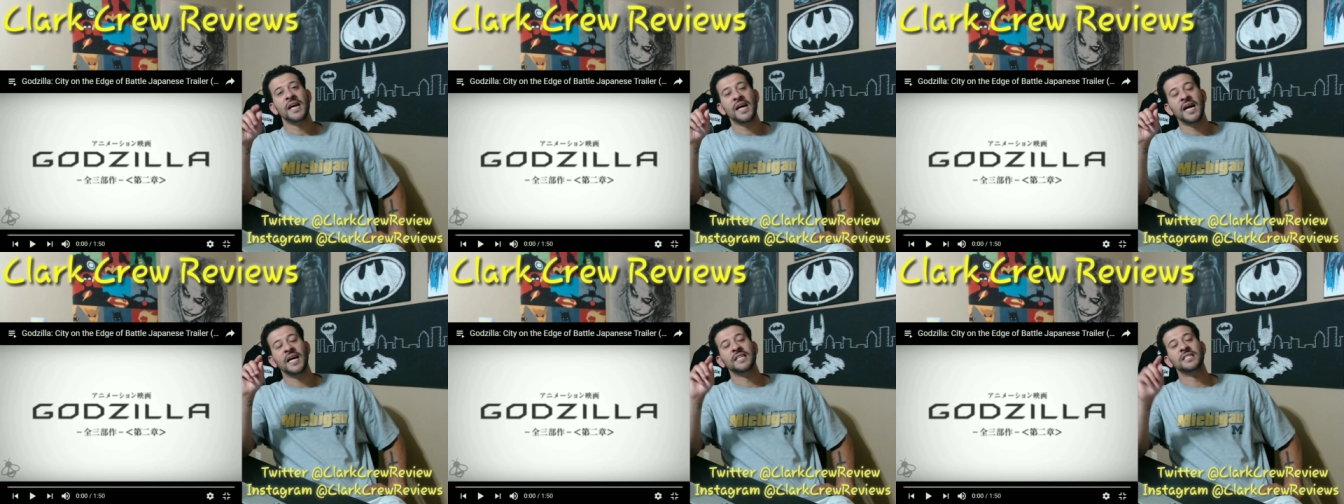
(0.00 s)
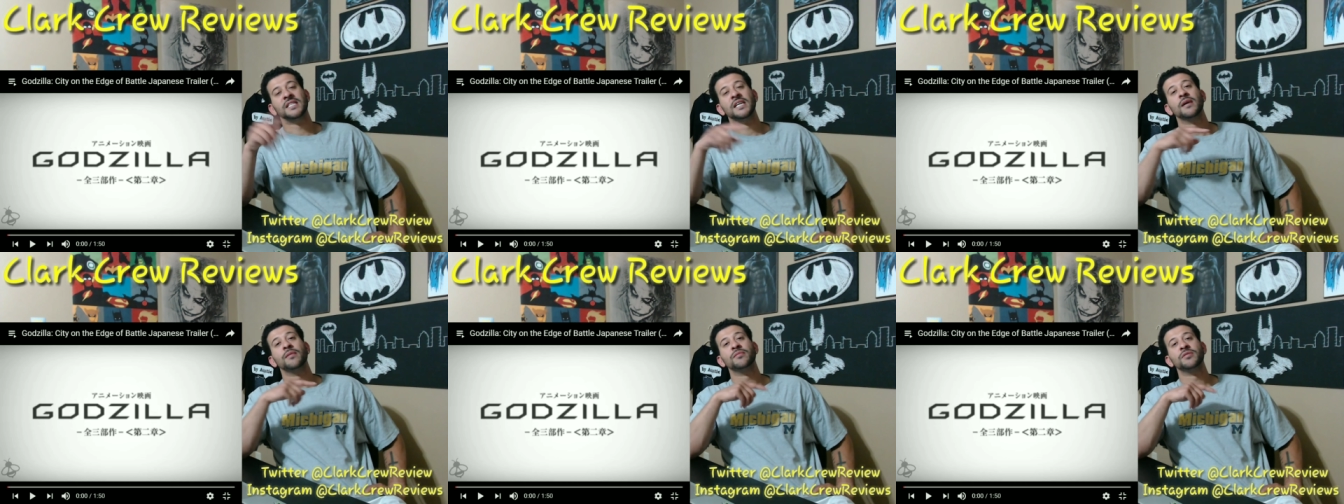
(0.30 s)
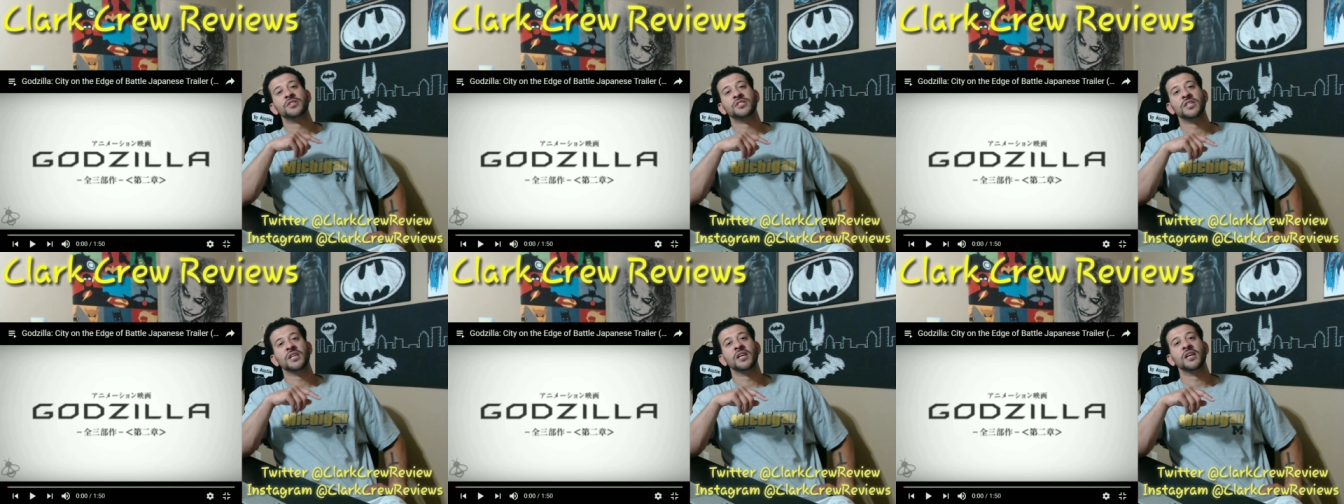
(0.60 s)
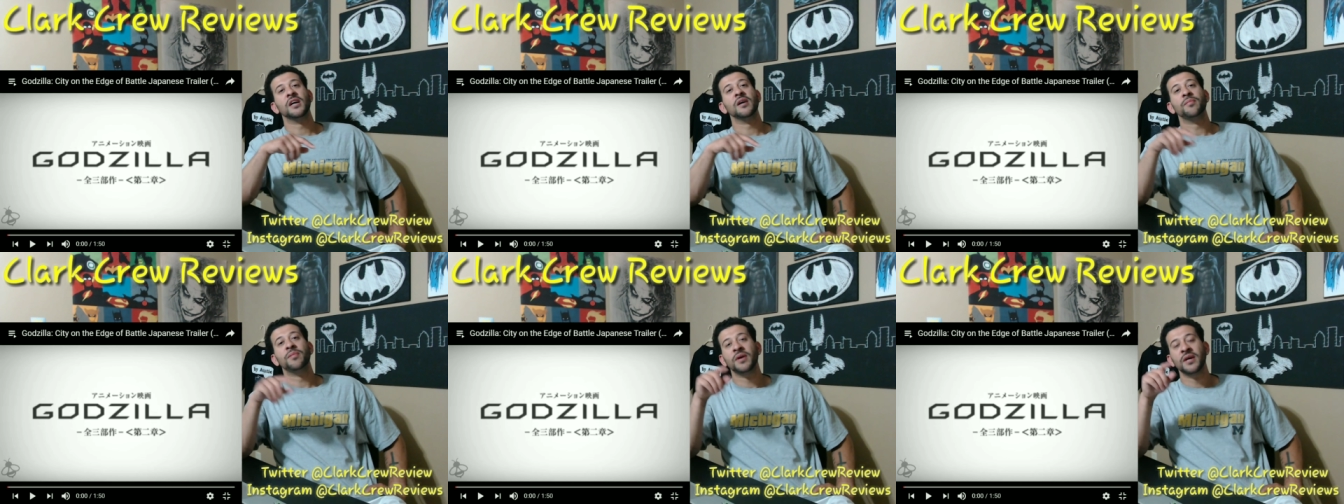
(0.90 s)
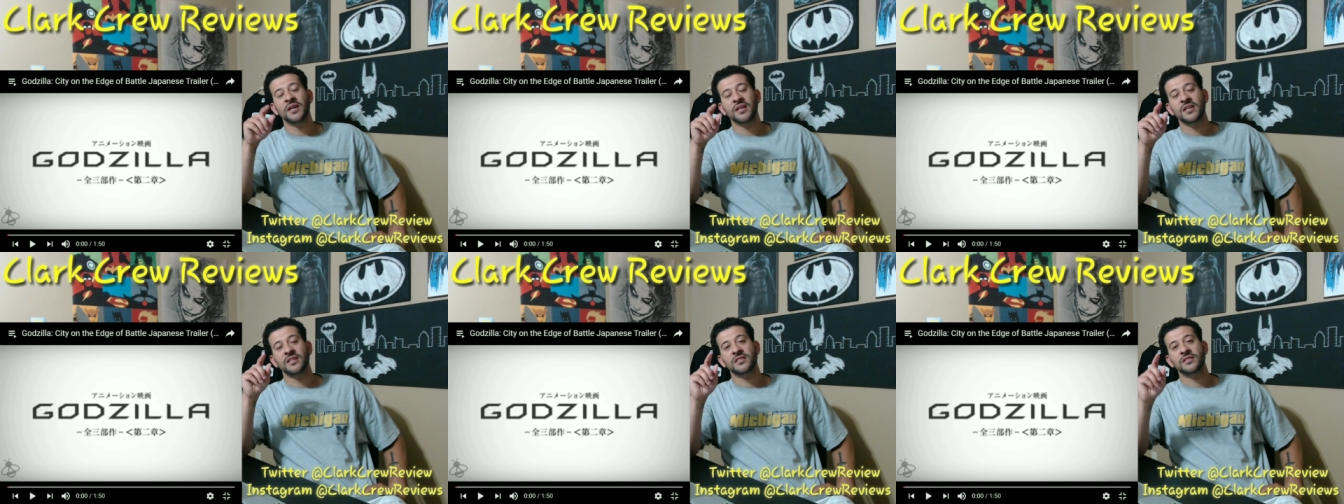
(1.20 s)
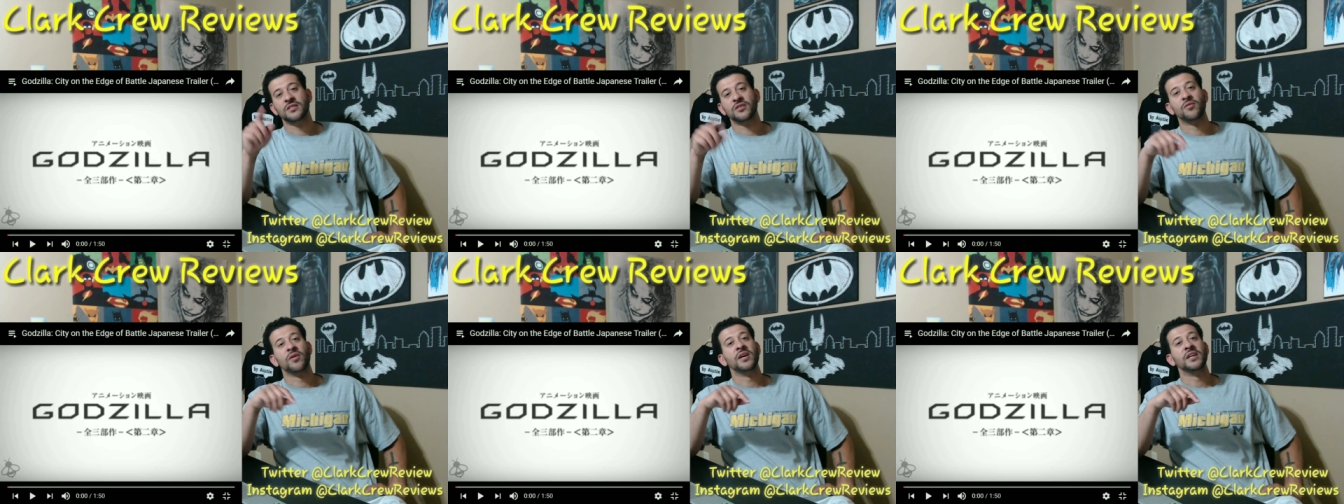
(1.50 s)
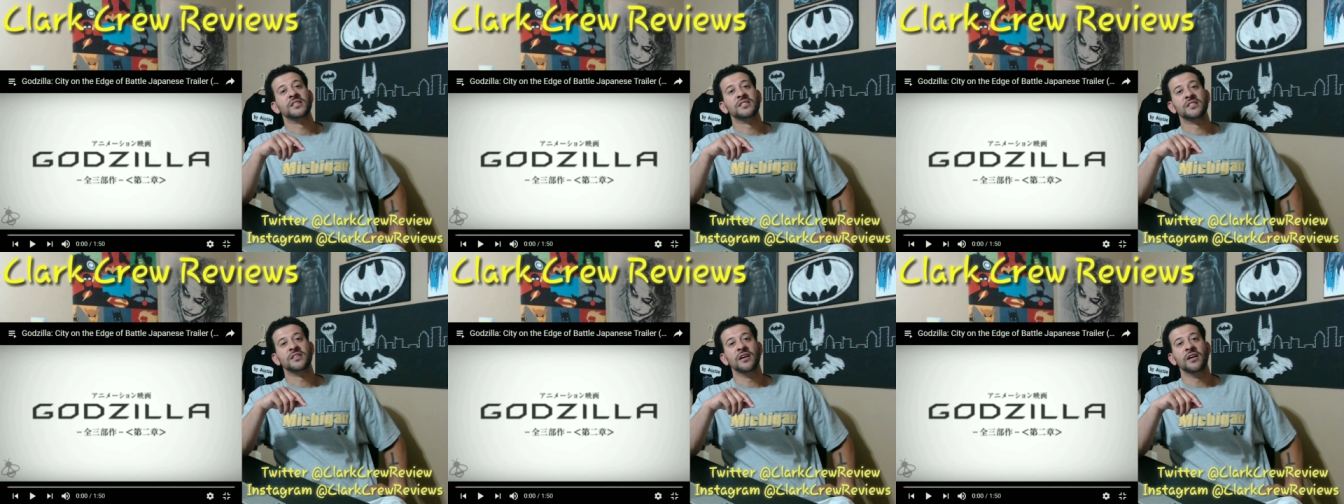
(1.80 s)
I tell them to shut up. This is great
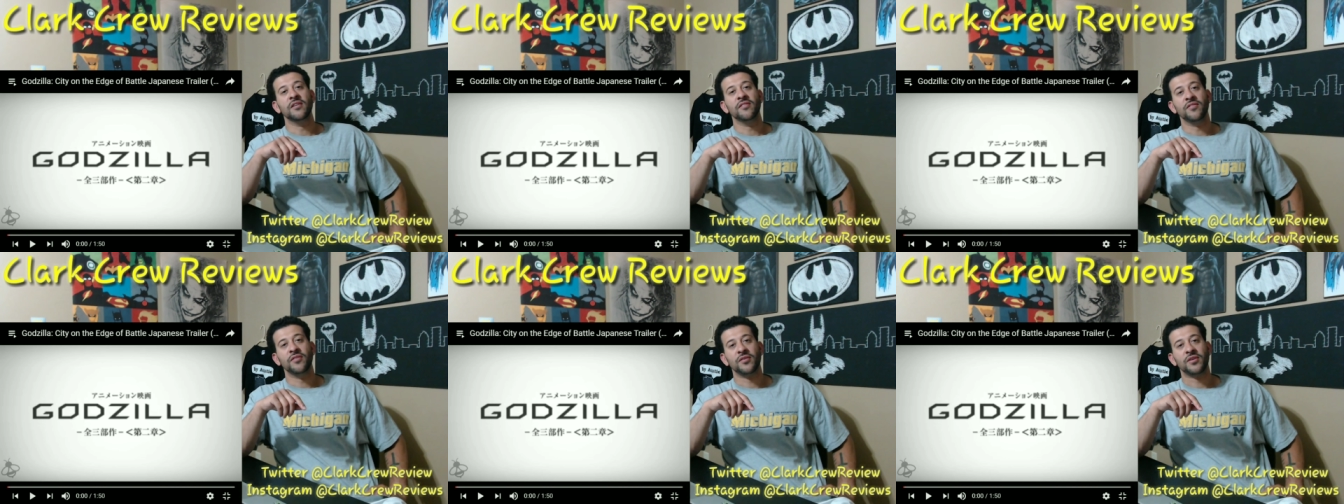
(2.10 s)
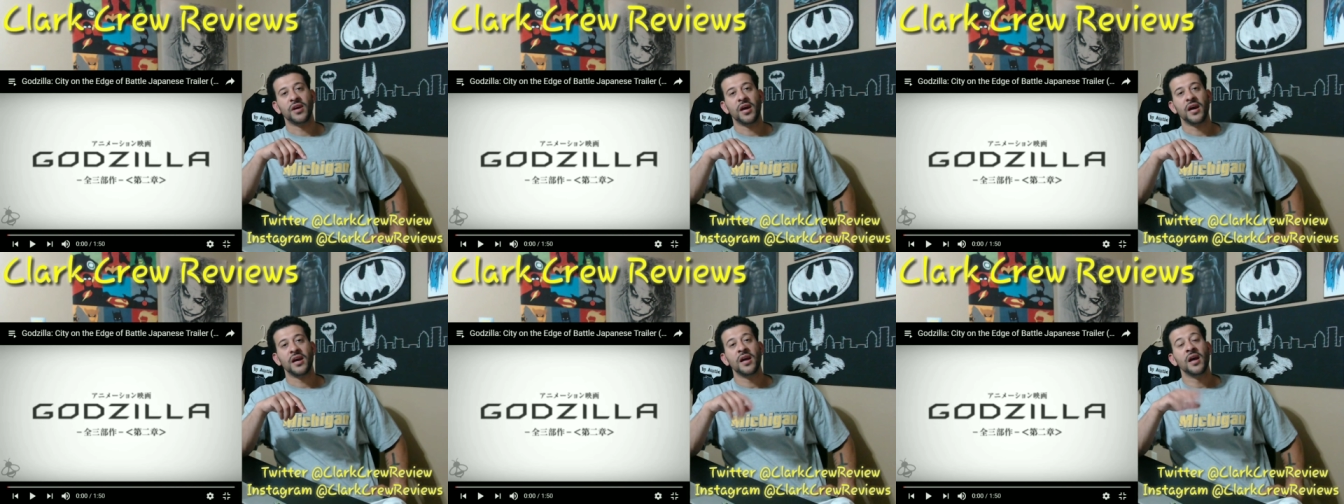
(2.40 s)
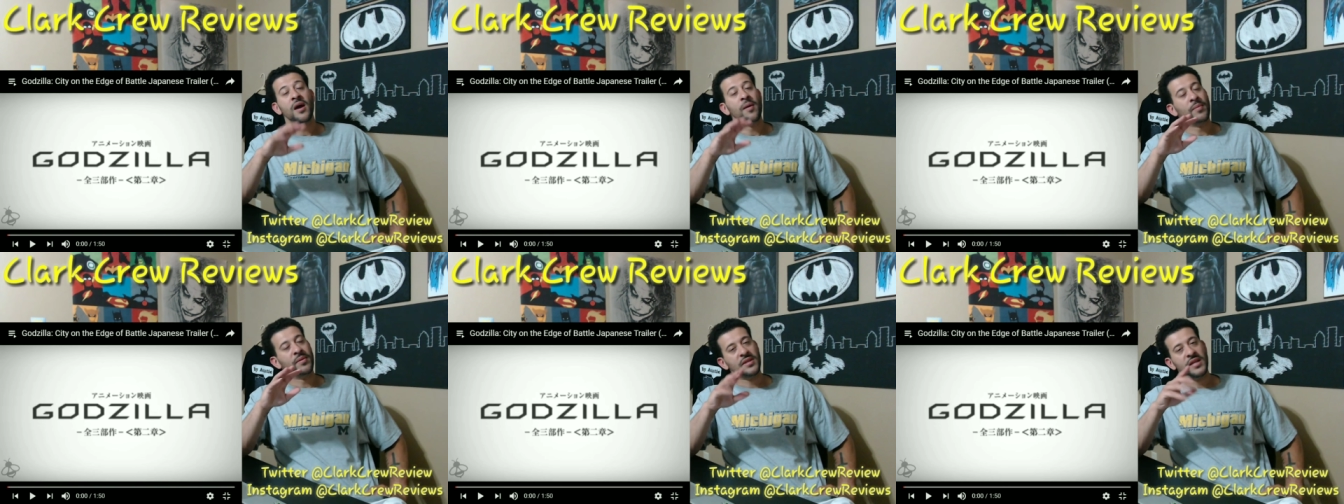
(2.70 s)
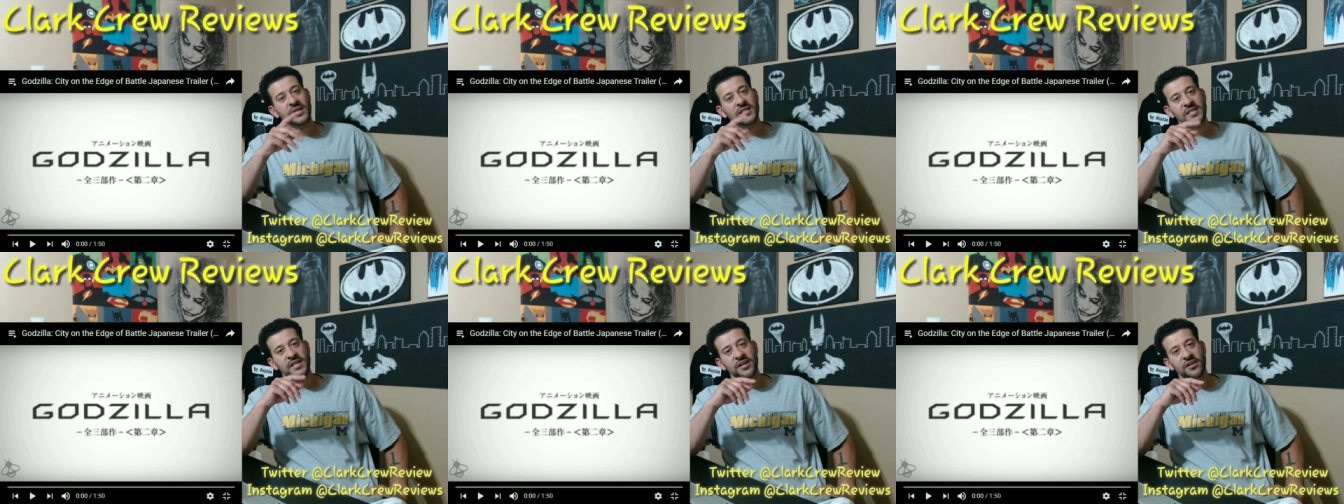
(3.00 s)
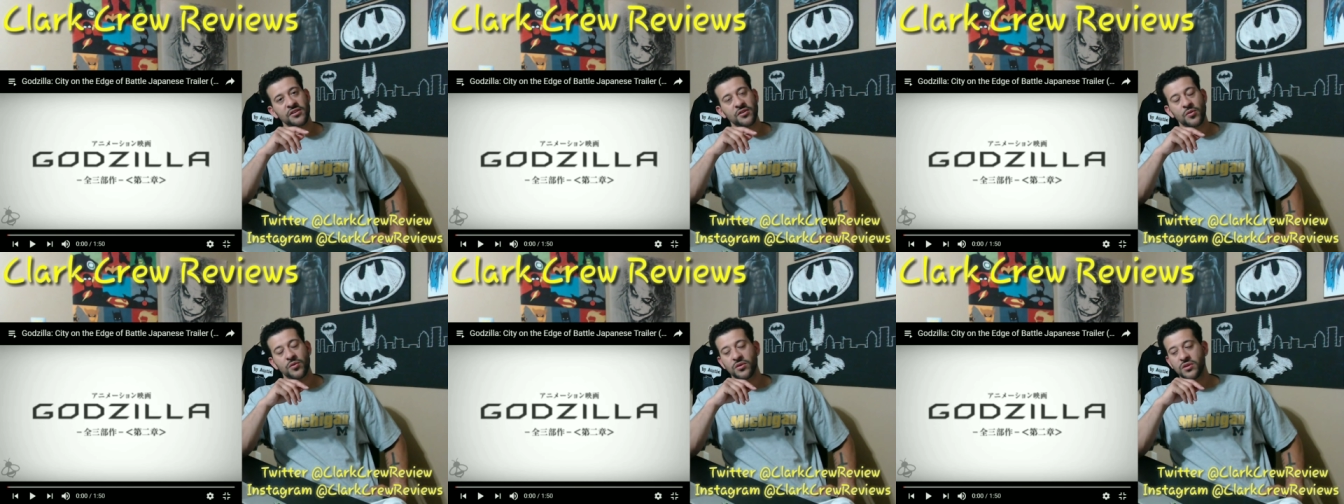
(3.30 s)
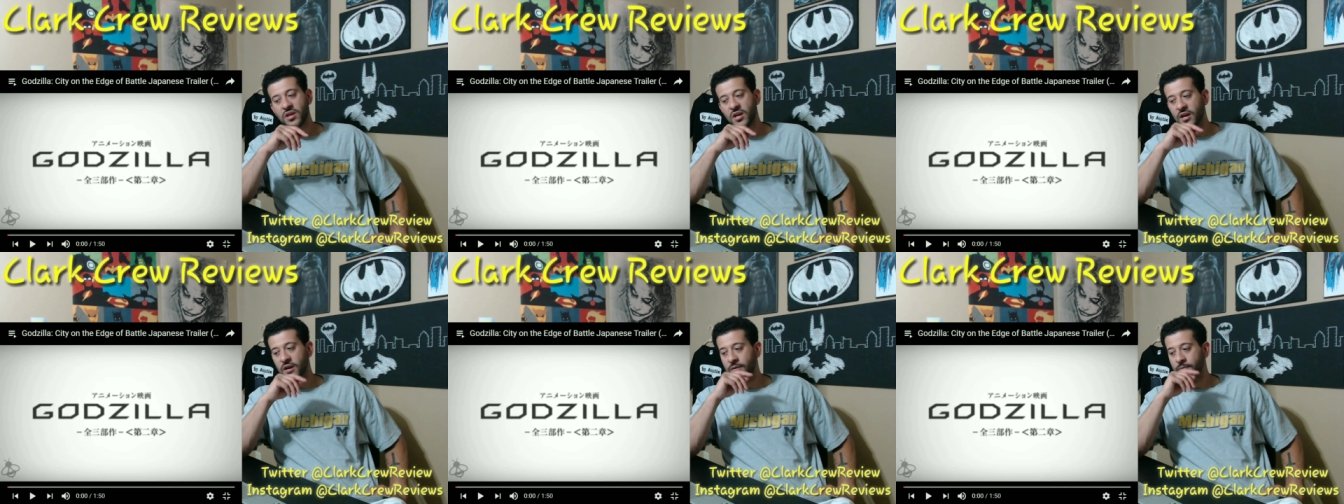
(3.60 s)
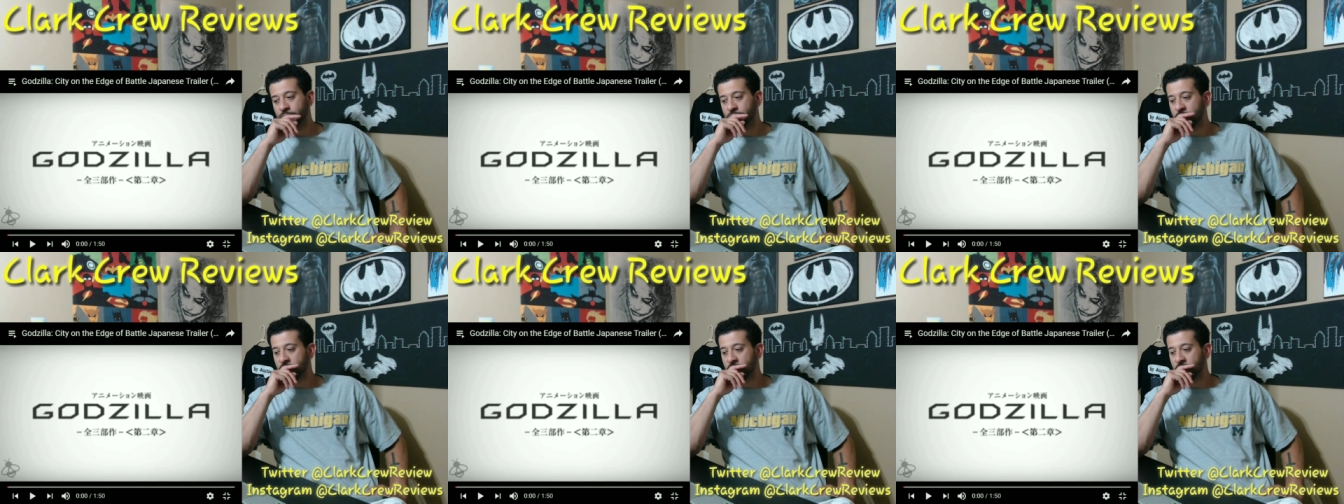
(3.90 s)
stuff, okay? But that's here nor there.